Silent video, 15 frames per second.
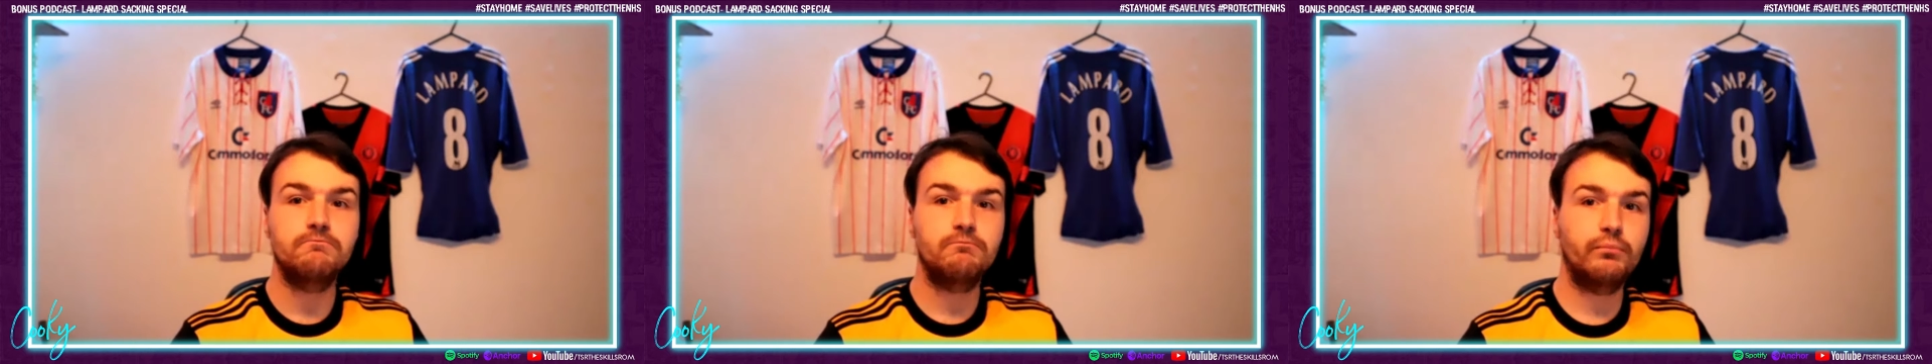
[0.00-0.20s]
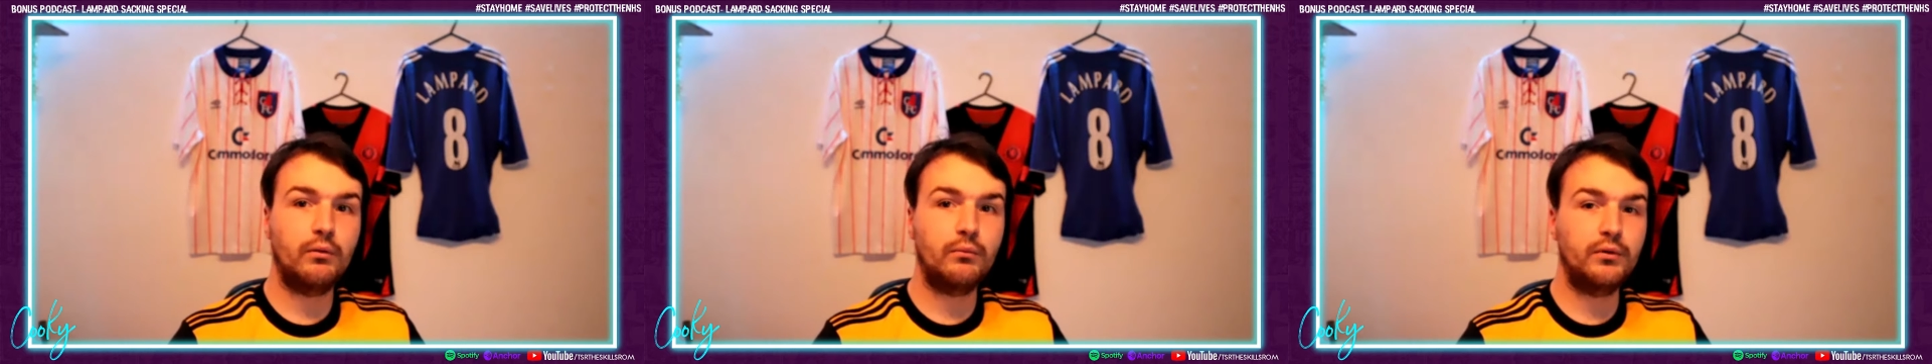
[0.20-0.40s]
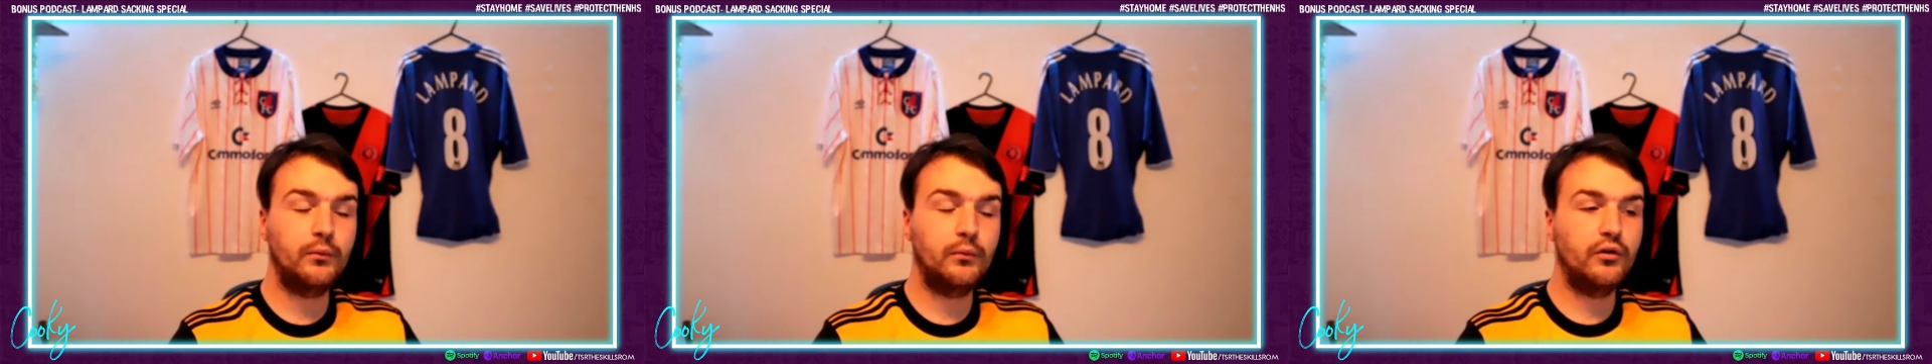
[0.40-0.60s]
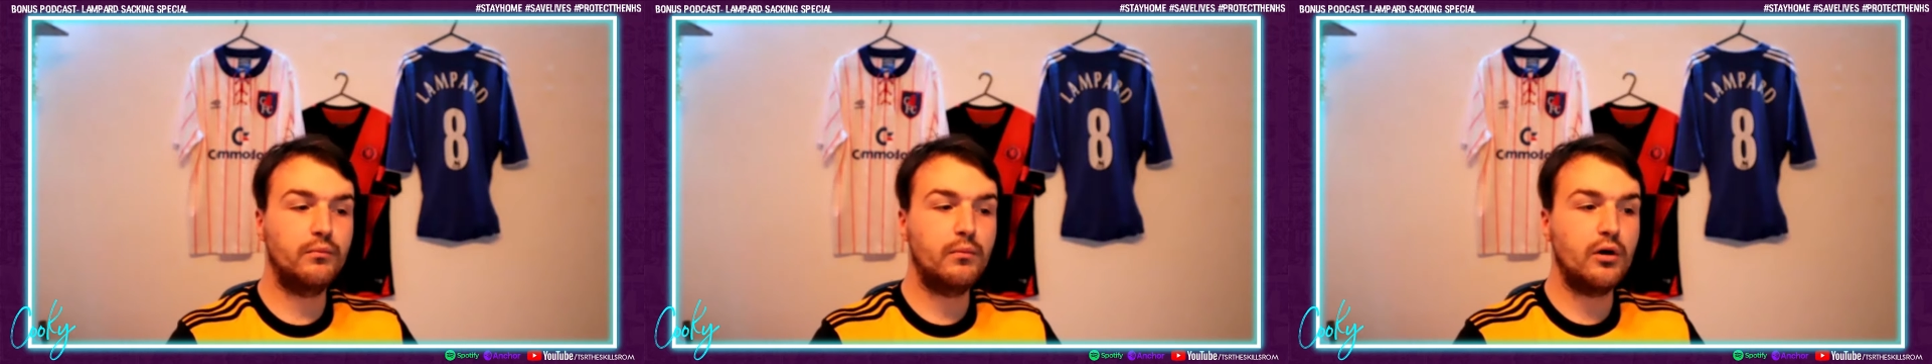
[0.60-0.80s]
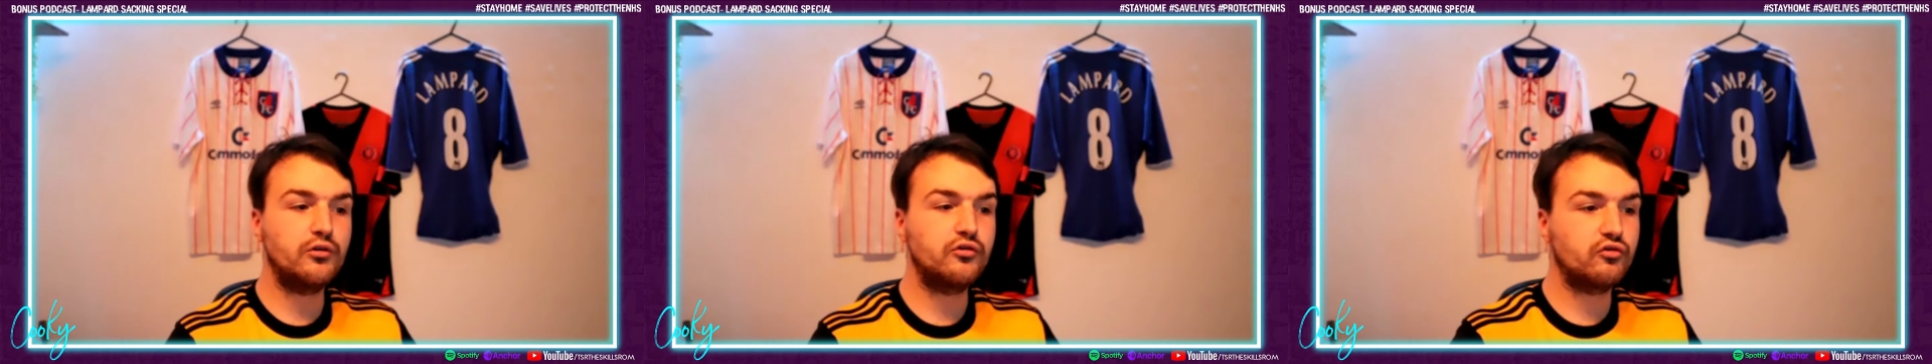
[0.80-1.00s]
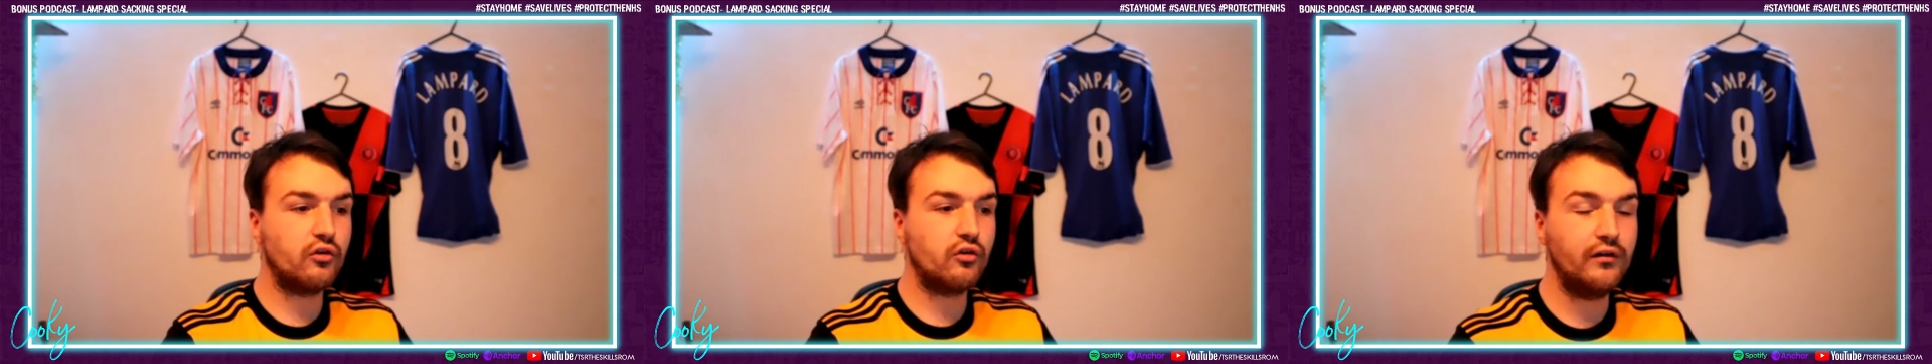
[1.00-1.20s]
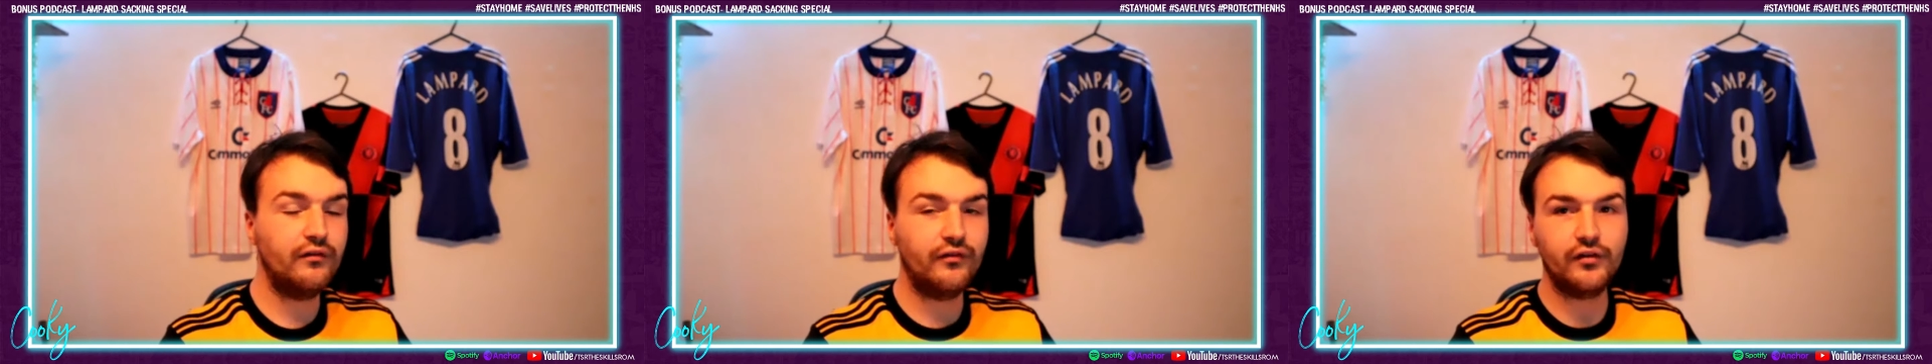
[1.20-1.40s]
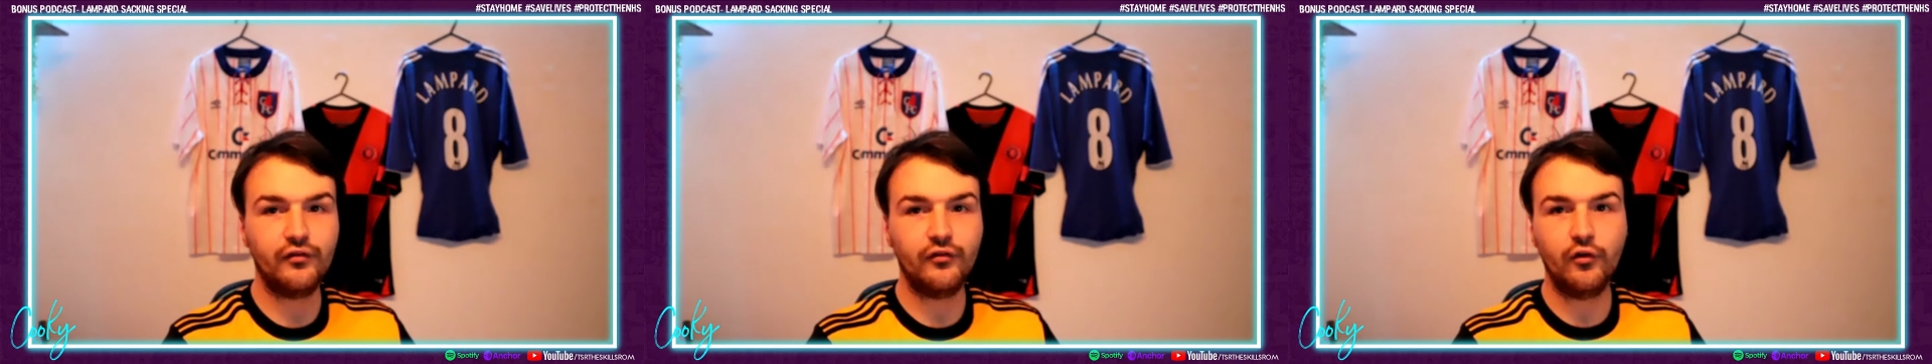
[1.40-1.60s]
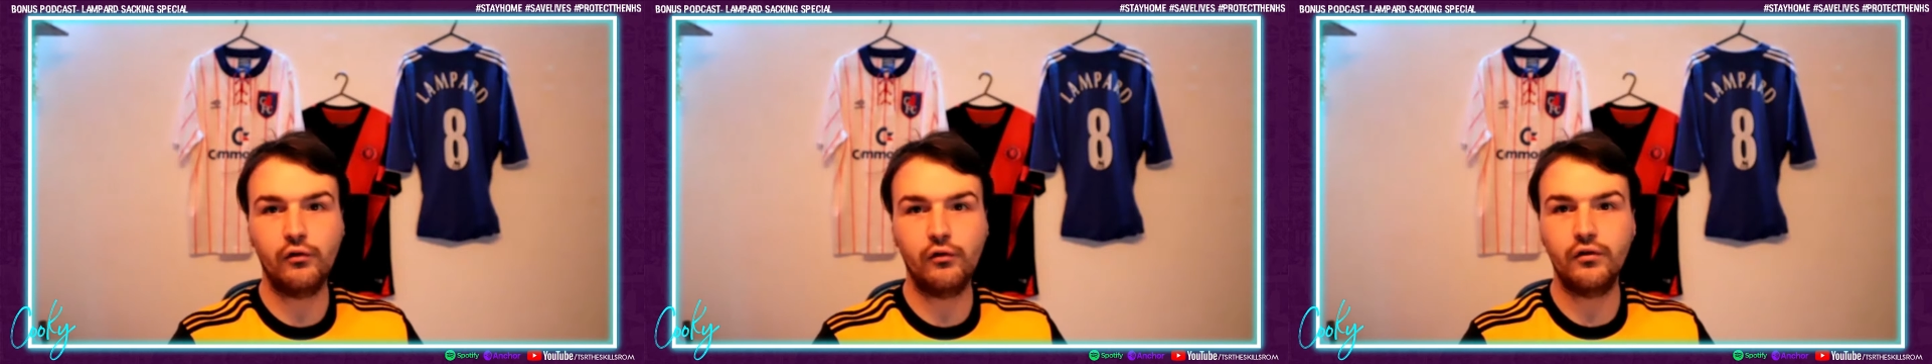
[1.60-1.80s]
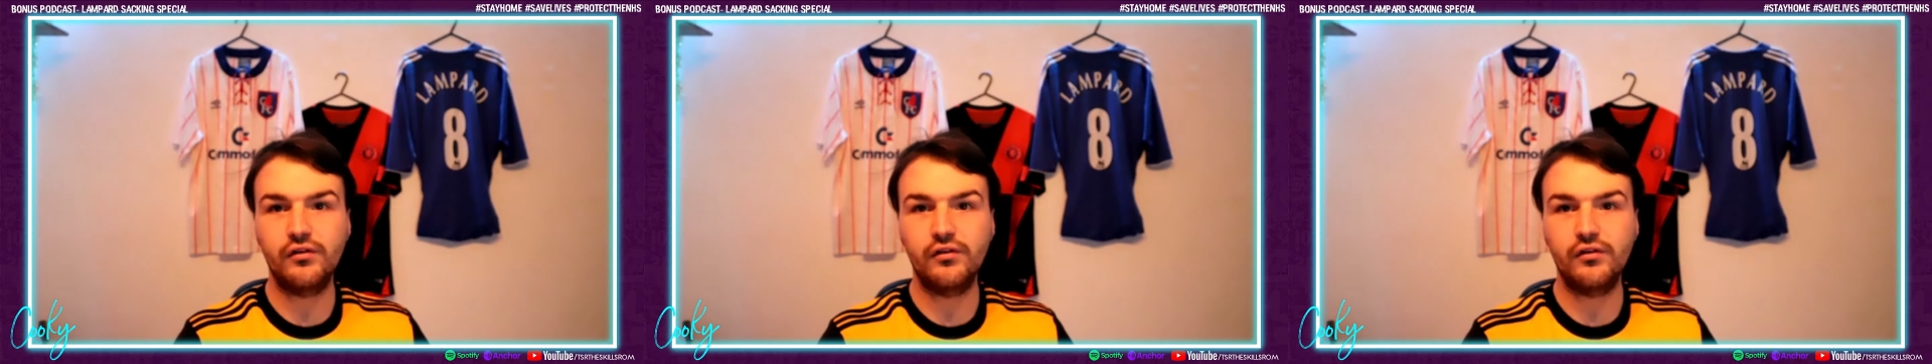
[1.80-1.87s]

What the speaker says: Probably won the most trophies for